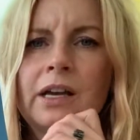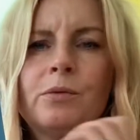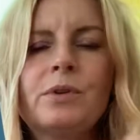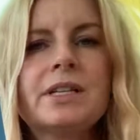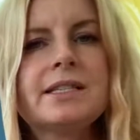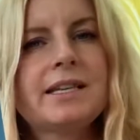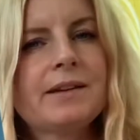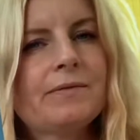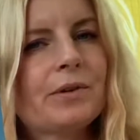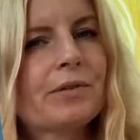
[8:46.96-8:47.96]
What is
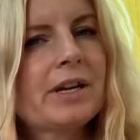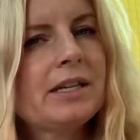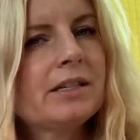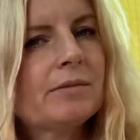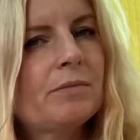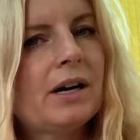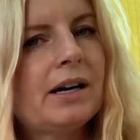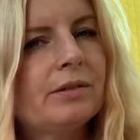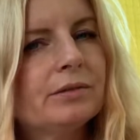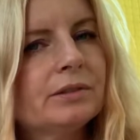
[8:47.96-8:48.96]
he worried
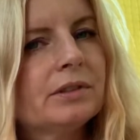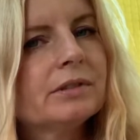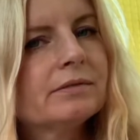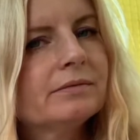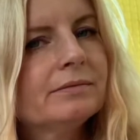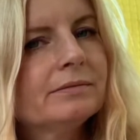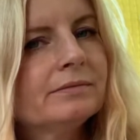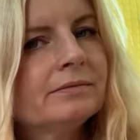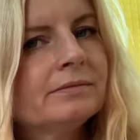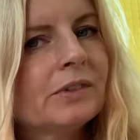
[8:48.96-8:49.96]
about,
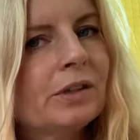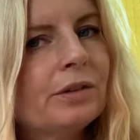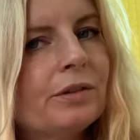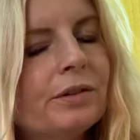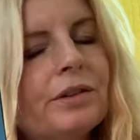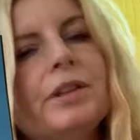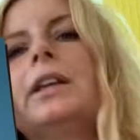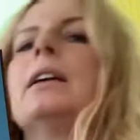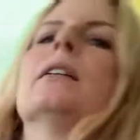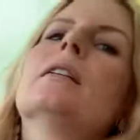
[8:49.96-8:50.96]
do you
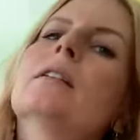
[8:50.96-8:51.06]
think?